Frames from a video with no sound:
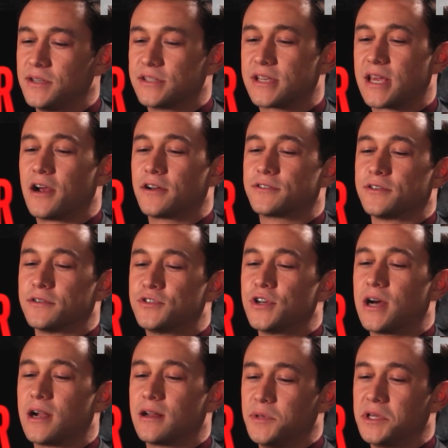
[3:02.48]
This character of
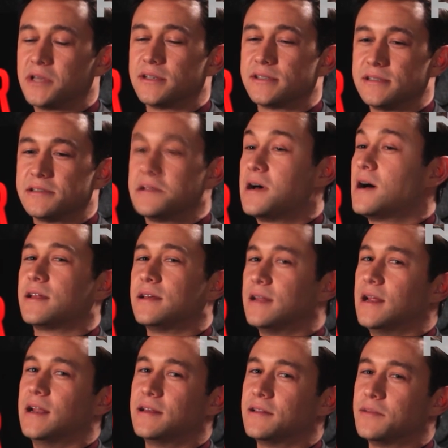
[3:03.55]
Johnny, because he's not
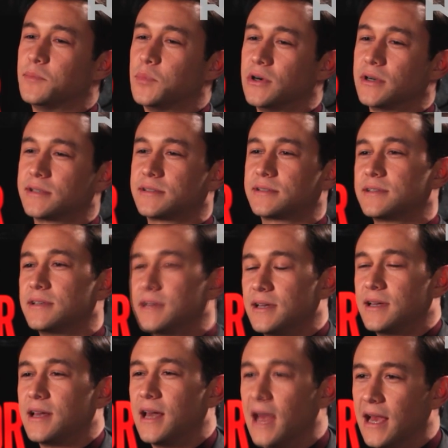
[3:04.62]
in any of the books,
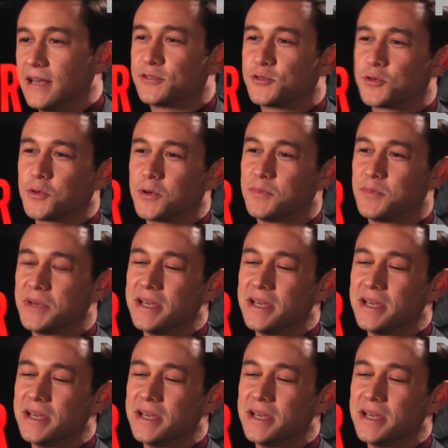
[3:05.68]
has sort of